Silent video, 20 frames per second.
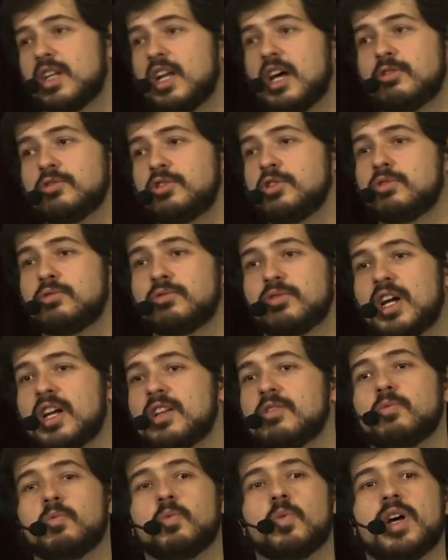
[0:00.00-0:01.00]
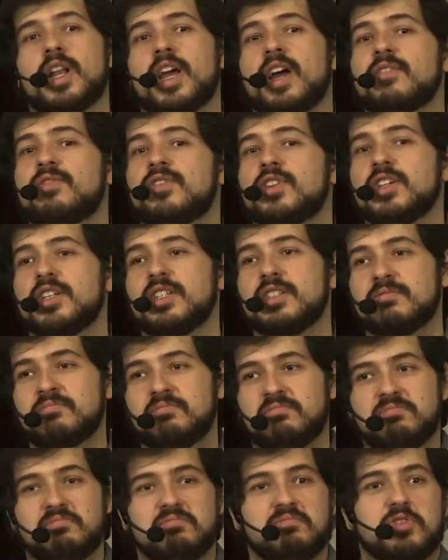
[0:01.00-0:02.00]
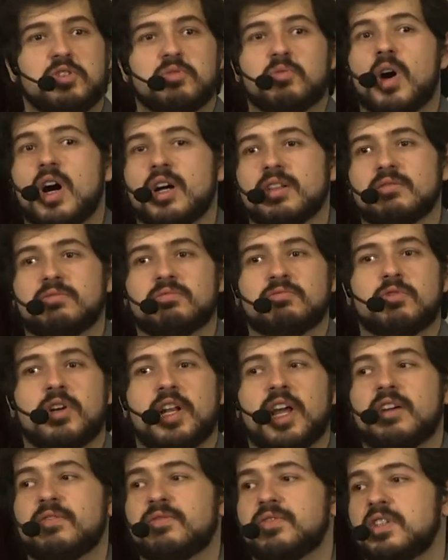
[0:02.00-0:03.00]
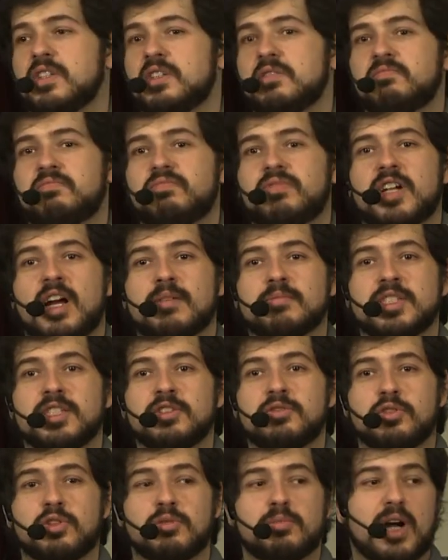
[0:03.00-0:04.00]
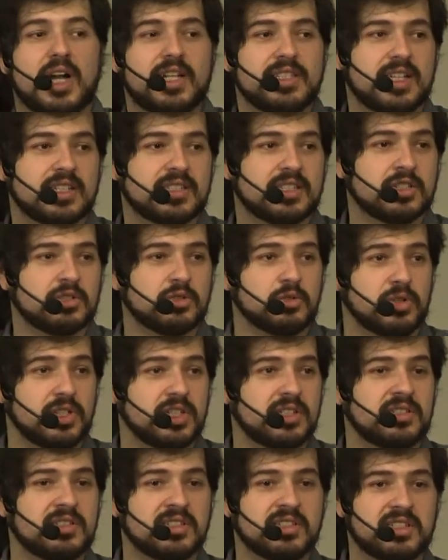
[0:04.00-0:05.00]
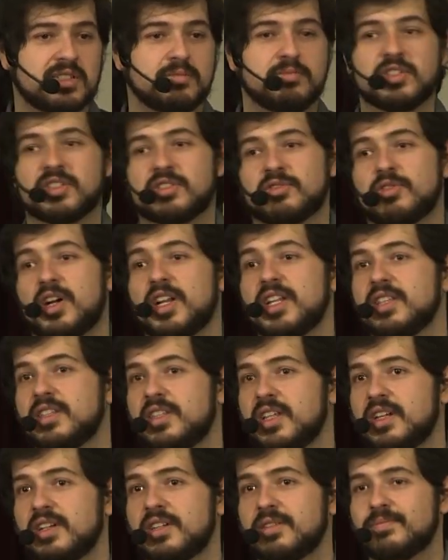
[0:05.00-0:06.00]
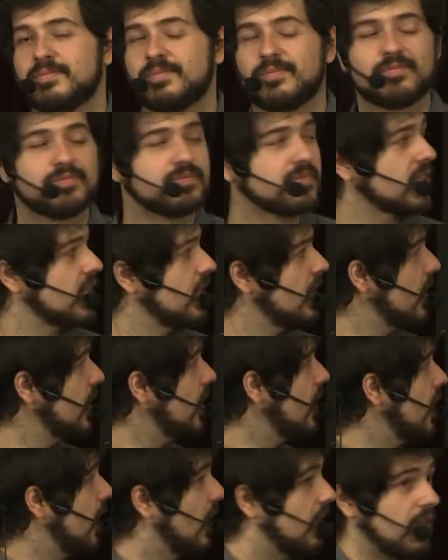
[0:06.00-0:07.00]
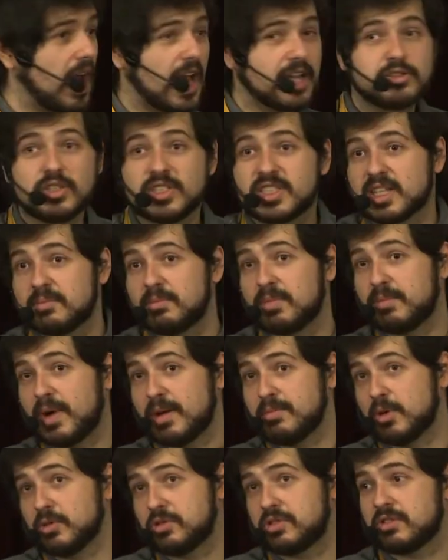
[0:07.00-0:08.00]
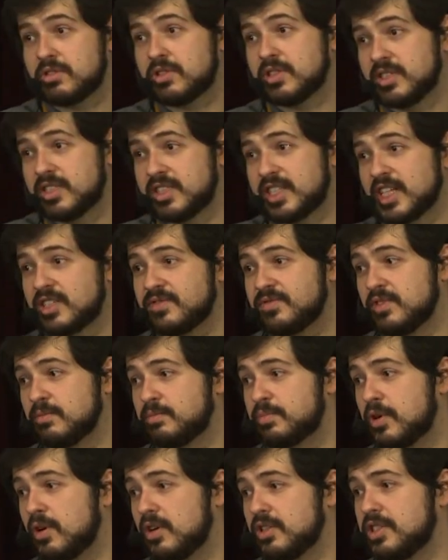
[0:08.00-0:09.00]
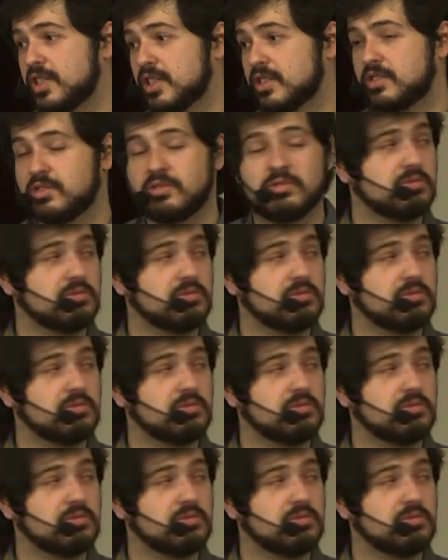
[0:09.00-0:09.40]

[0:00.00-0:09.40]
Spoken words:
allows you to run whatever you want. Whatever comes into your mind that's a storage system, just run it there. Actually, some of my most successful projects